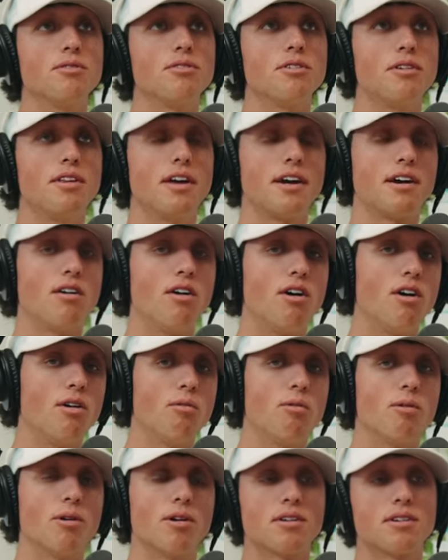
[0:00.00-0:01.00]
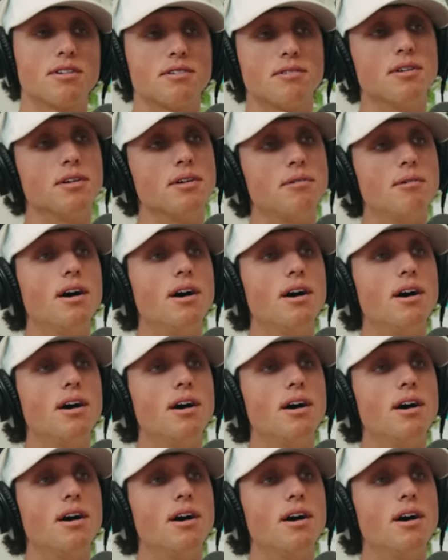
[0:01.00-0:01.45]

So it, like all worked really